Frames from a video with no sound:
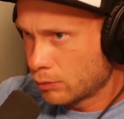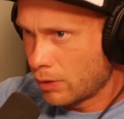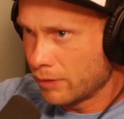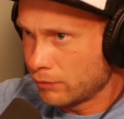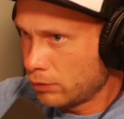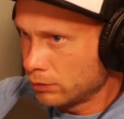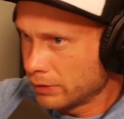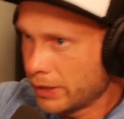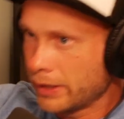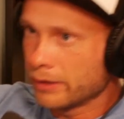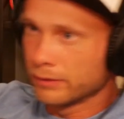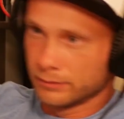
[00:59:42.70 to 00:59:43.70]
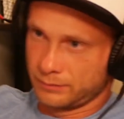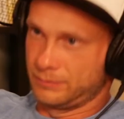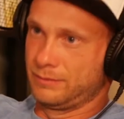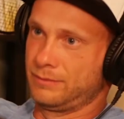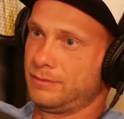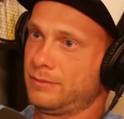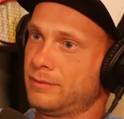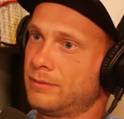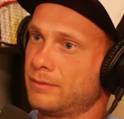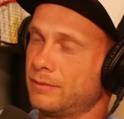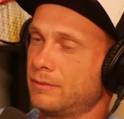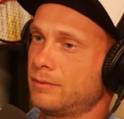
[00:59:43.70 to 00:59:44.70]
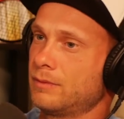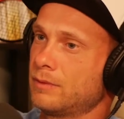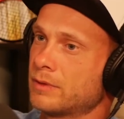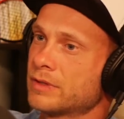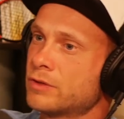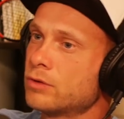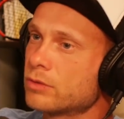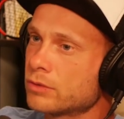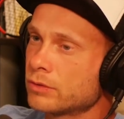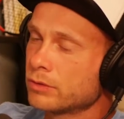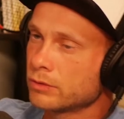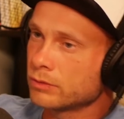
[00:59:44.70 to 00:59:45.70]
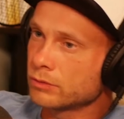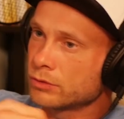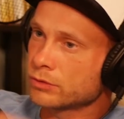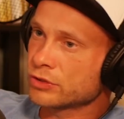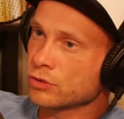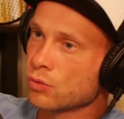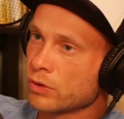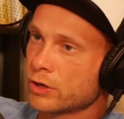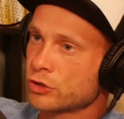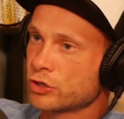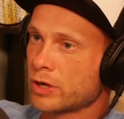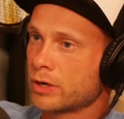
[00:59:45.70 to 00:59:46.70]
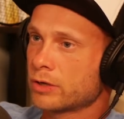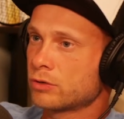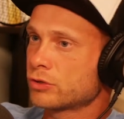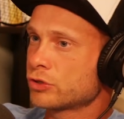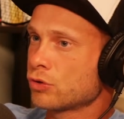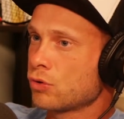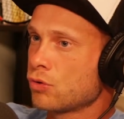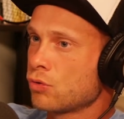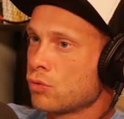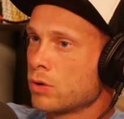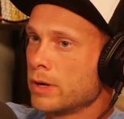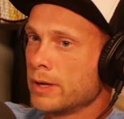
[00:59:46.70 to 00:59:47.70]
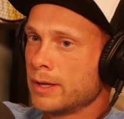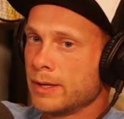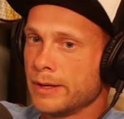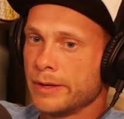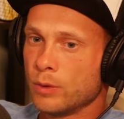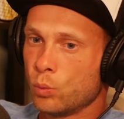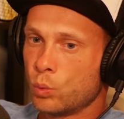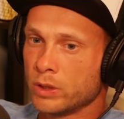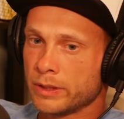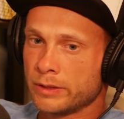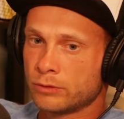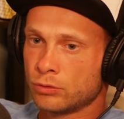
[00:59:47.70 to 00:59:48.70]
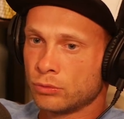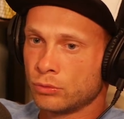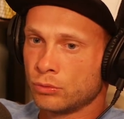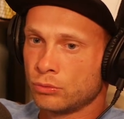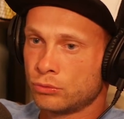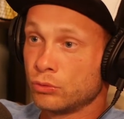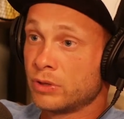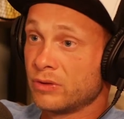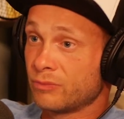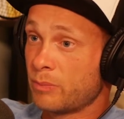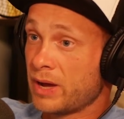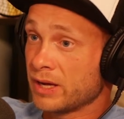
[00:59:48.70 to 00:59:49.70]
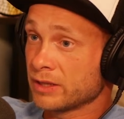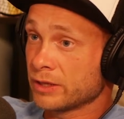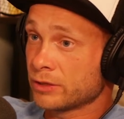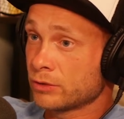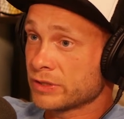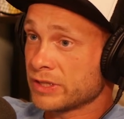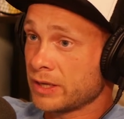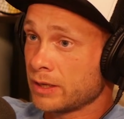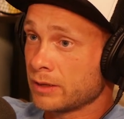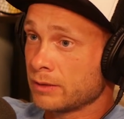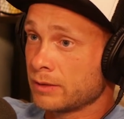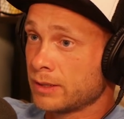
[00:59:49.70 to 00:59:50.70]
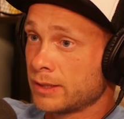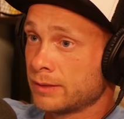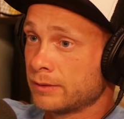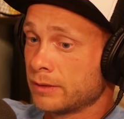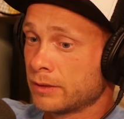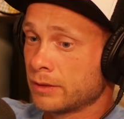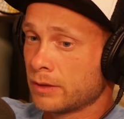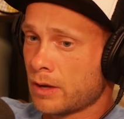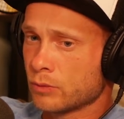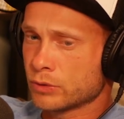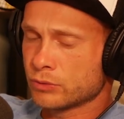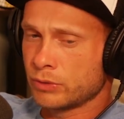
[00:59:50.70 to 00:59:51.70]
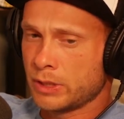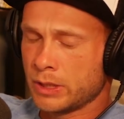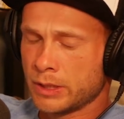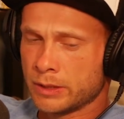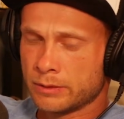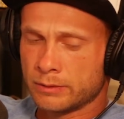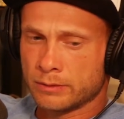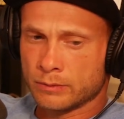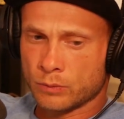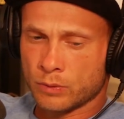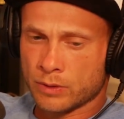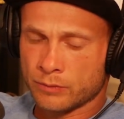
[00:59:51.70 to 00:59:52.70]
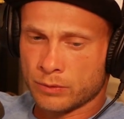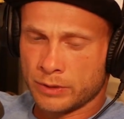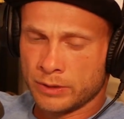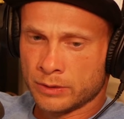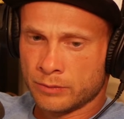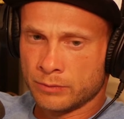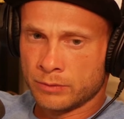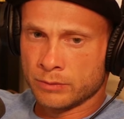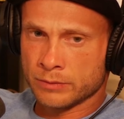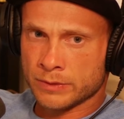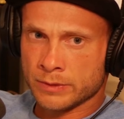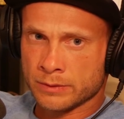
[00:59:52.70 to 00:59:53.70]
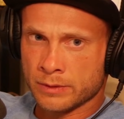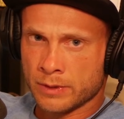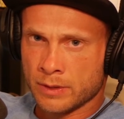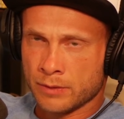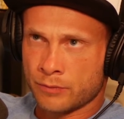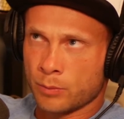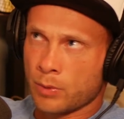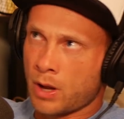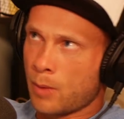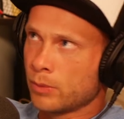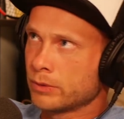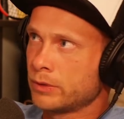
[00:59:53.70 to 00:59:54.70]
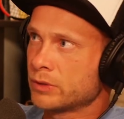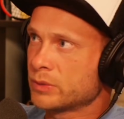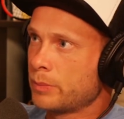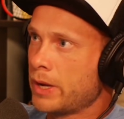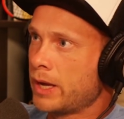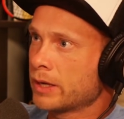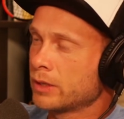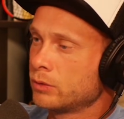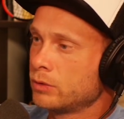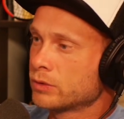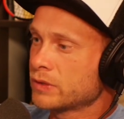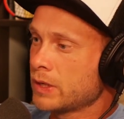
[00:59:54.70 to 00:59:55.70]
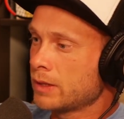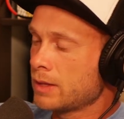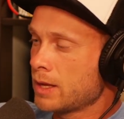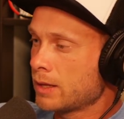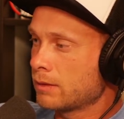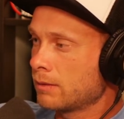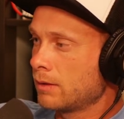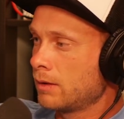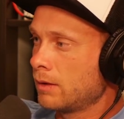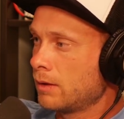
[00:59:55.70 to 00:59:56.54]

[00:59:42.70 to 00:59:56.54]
to have all day? Because you're so energetic, you're so willing to give back, like you're saying. And I was reading one of your interviews from a couple years back, and you said that